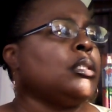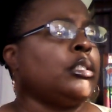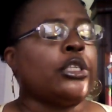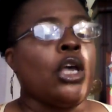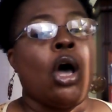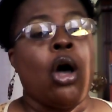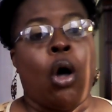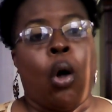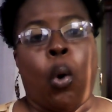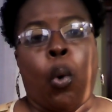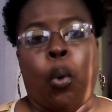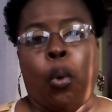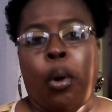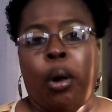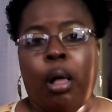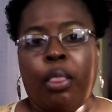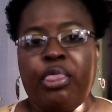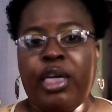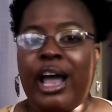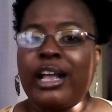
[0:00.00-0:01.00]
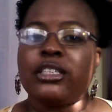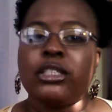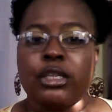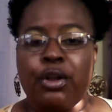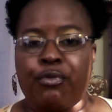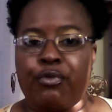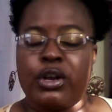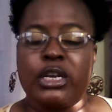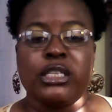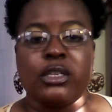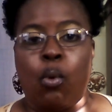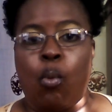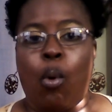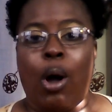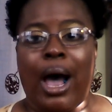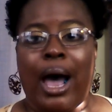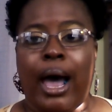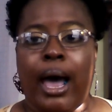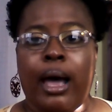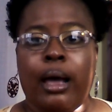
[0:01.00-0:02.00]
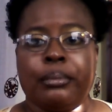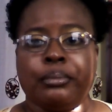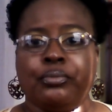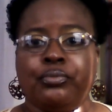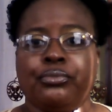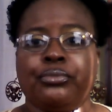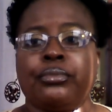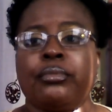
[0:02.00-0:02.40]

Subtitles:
So that's the reason why